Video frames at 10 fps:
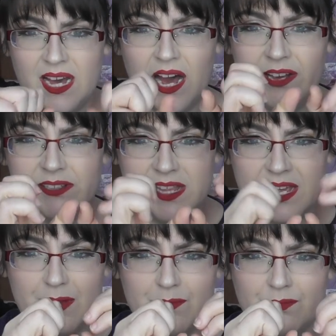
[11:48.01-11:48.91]
I also
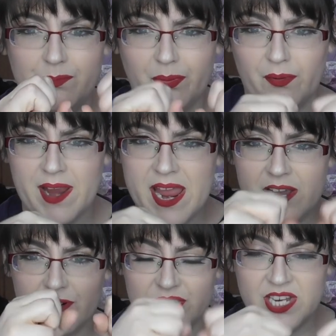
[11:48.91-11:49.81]
think it would
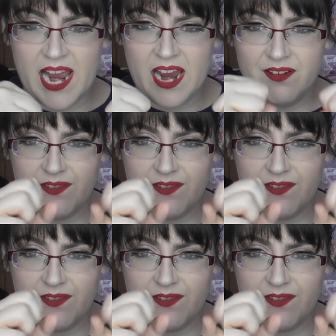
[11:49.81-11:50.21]
break or tear